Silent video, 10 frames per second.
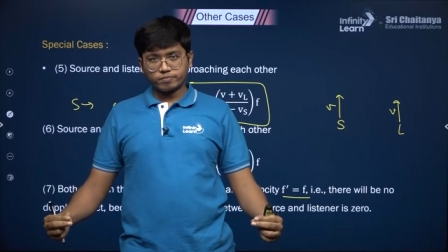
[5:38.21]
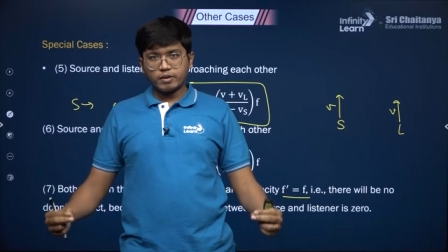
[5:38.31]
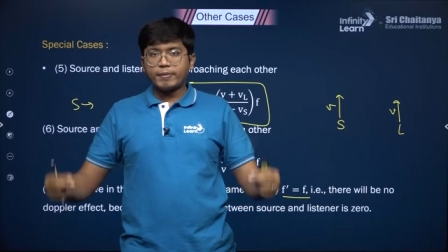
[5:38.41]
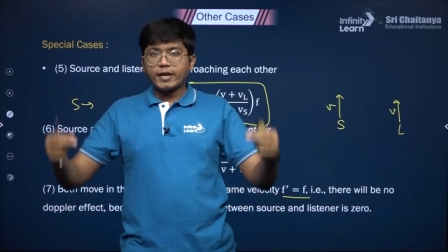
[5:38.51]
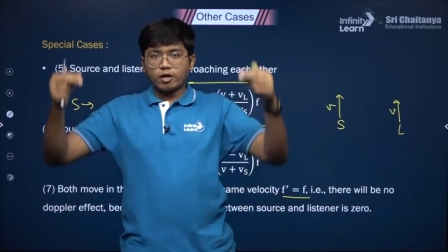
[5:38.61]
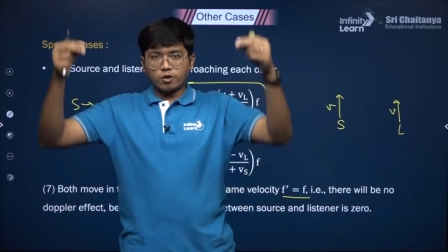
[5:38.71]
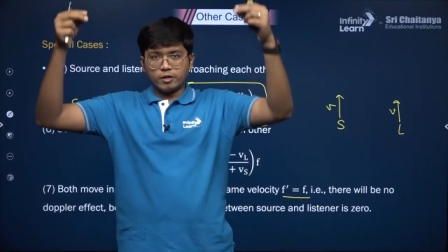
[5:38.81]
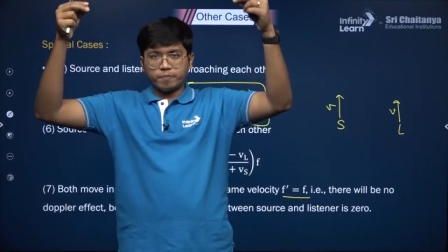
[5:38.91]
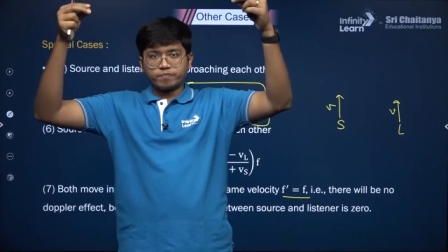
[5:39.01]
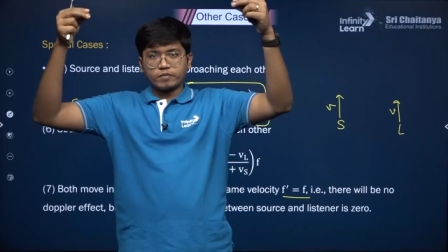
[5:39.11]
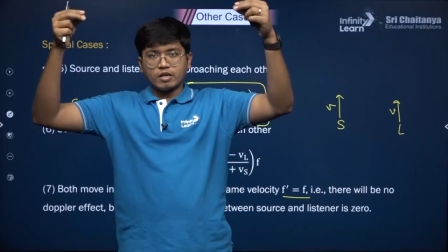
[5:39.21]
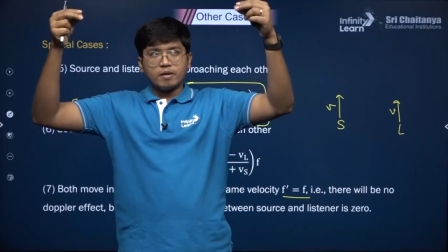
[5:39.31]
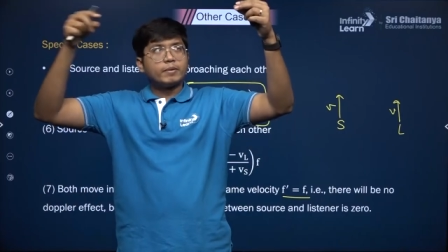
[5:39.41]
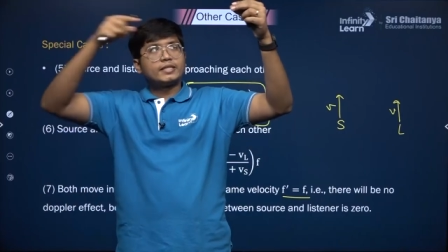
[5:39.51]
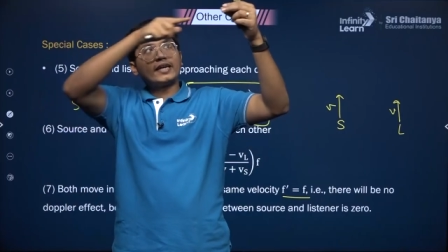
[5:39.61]
perpendicular
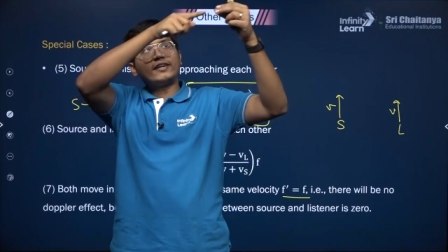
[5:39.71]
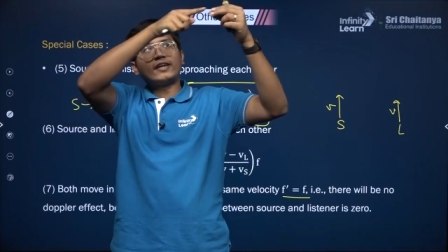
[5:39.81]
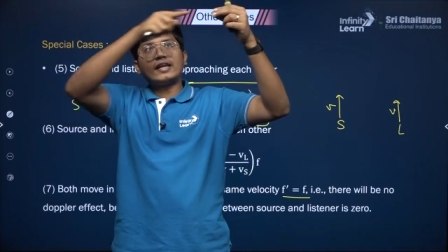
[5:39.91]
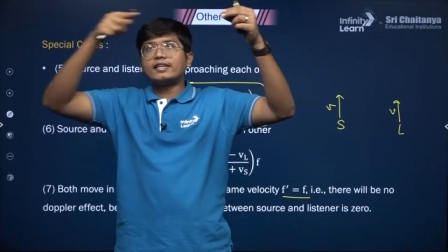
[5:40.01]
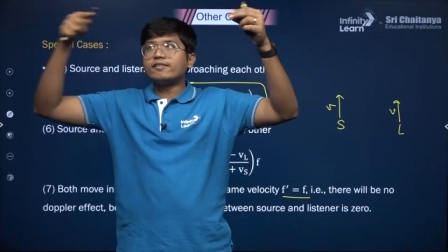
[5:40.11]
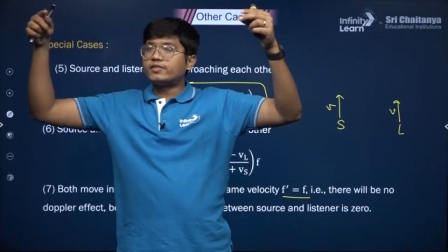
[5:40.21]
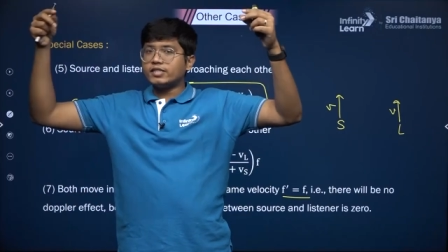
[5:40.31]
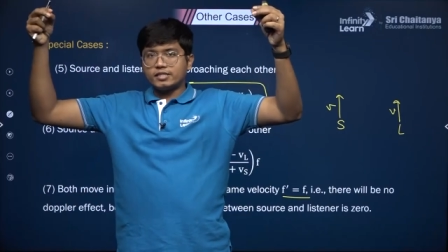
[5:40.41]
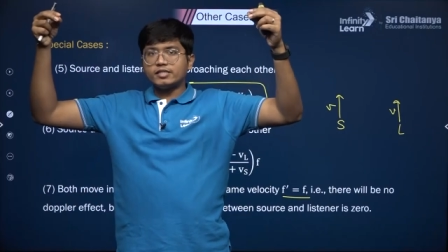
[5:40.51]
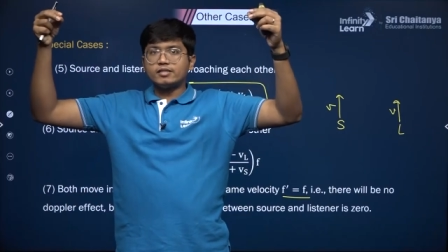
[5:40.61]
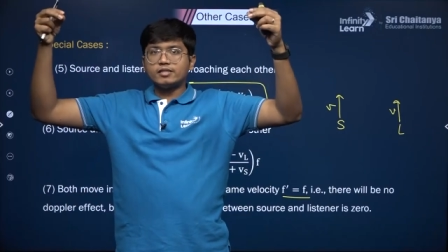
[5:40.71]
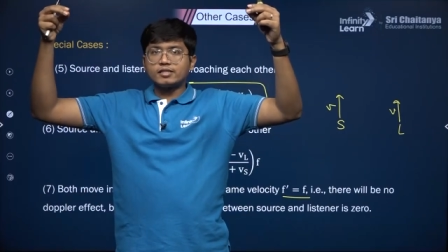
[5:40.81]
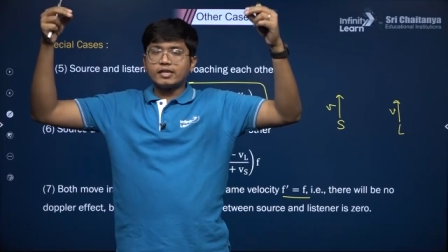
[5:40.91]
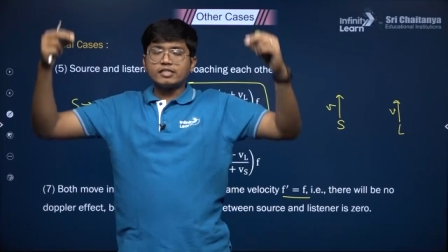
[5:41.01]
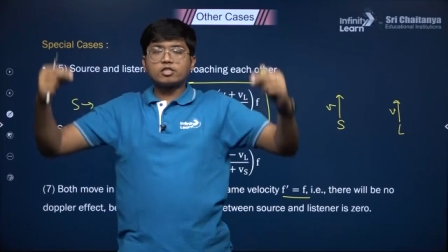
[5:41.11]
but their relative
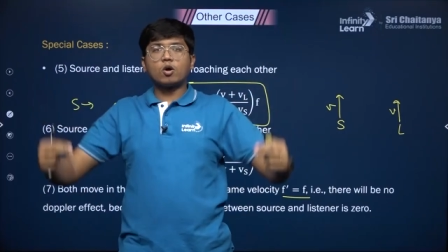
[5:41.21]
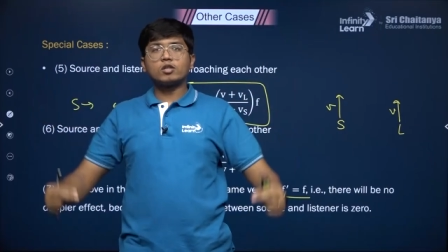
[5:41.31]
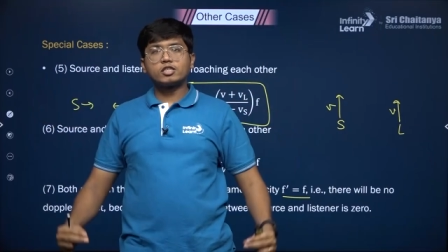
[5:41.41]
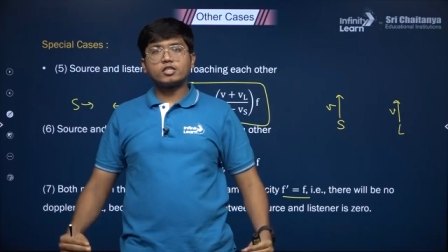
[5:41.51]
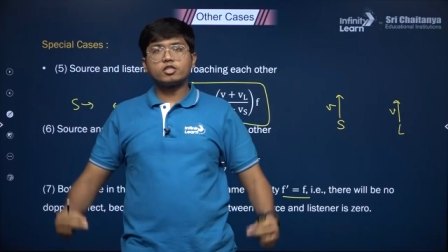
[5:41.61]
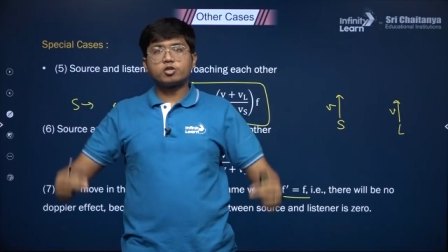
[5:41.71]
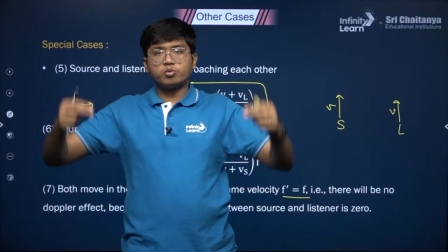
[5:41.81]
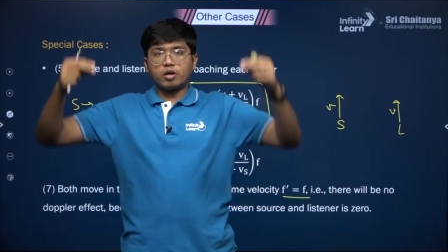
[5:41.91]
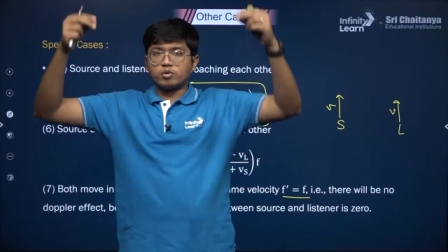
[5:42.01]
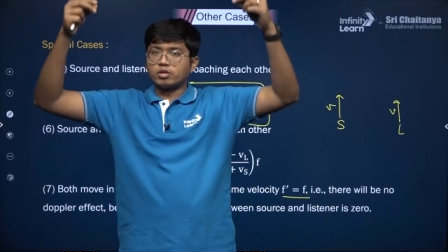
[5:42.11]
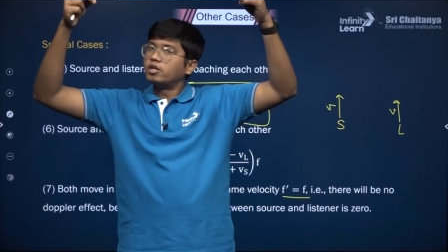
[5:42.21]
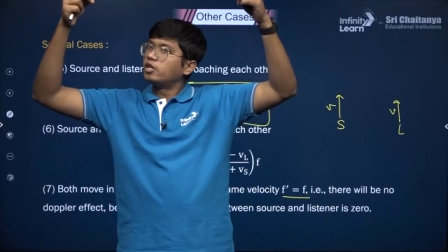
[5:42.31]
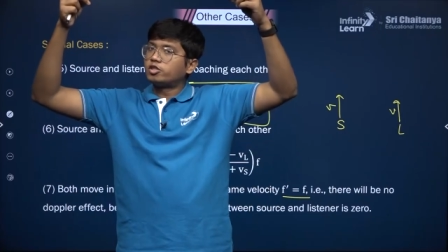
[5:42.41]
distance is constant throughout.